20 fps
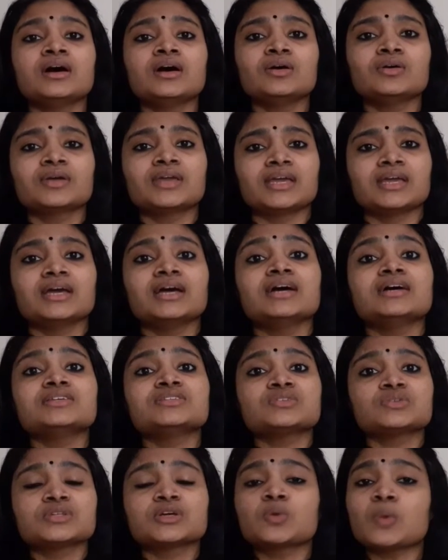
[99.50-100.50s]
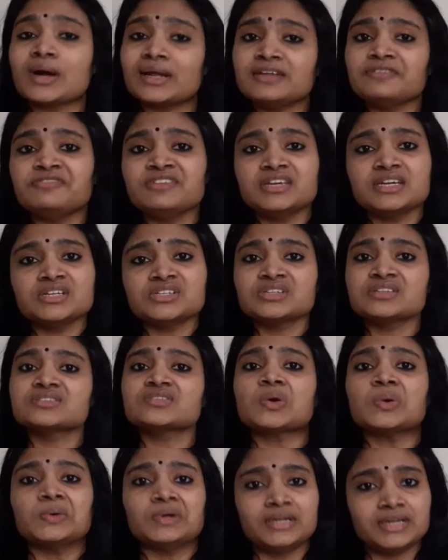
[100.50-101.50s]
Okay, so the qualification is
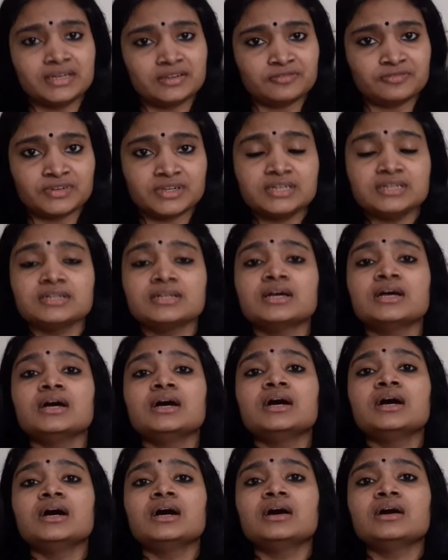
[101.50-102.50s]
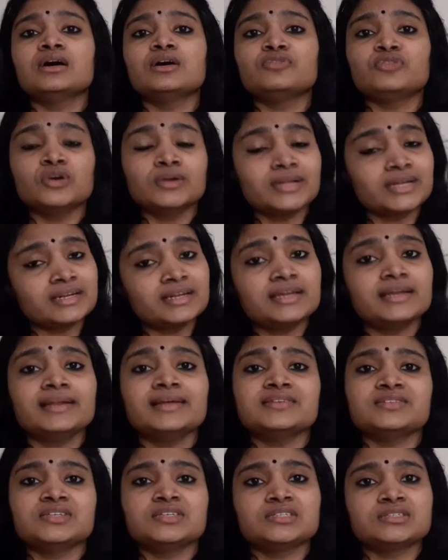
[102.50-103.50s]
only different. For technical
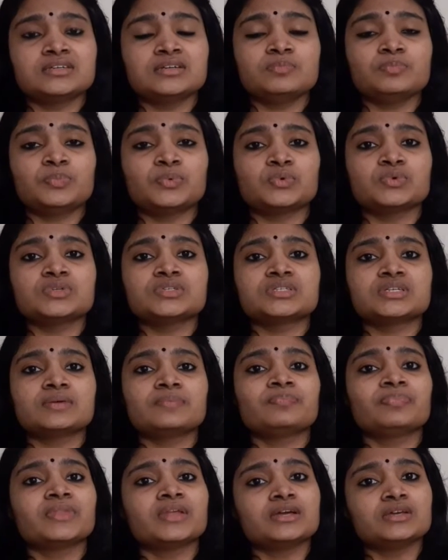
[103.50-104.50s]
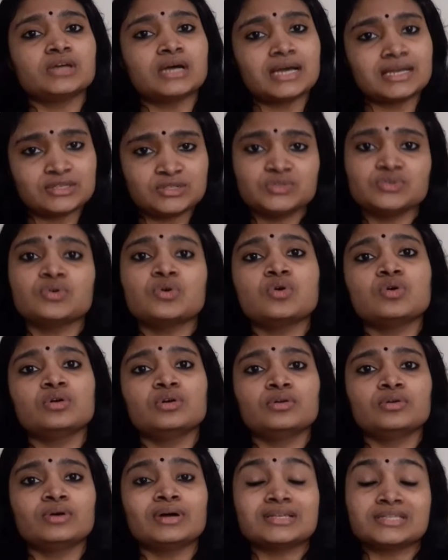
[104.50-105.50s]
assistant post, as you all
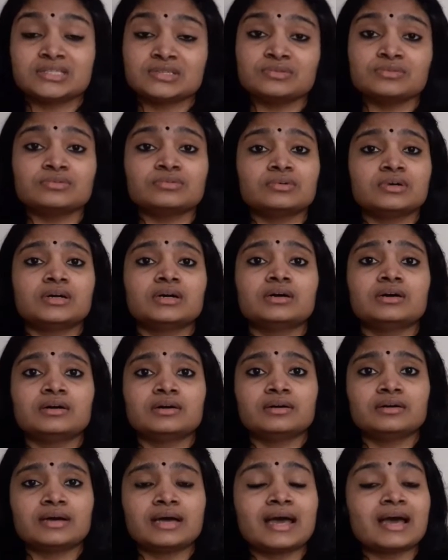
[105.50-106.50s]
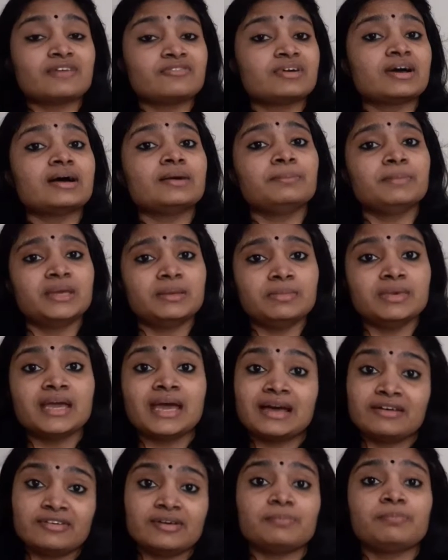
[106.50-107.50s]
know, as you have
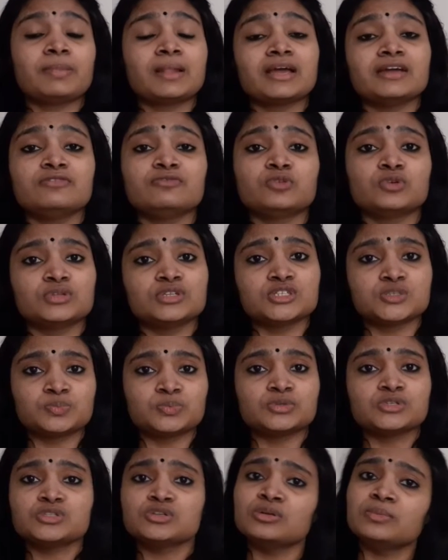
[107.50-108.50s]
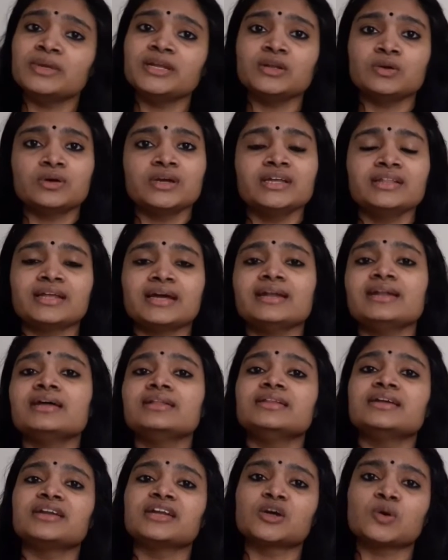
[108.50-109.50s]
applied for this post, you'll be knowing that
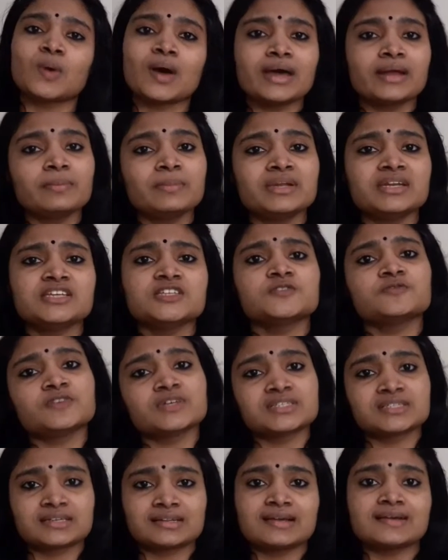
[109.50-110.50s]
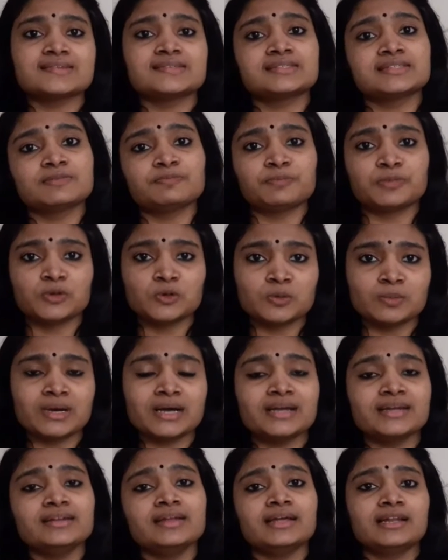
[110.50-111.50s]
the requirement is first class
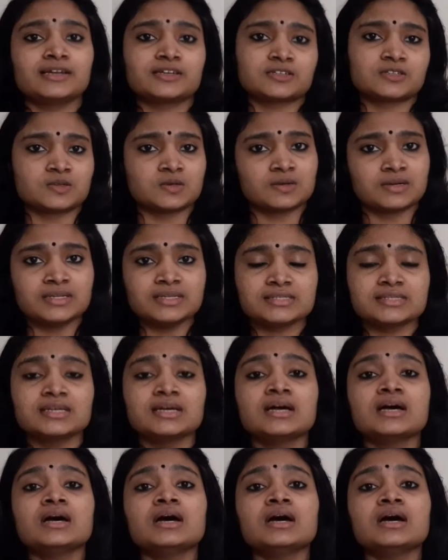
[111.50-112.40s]
diploma in electronics.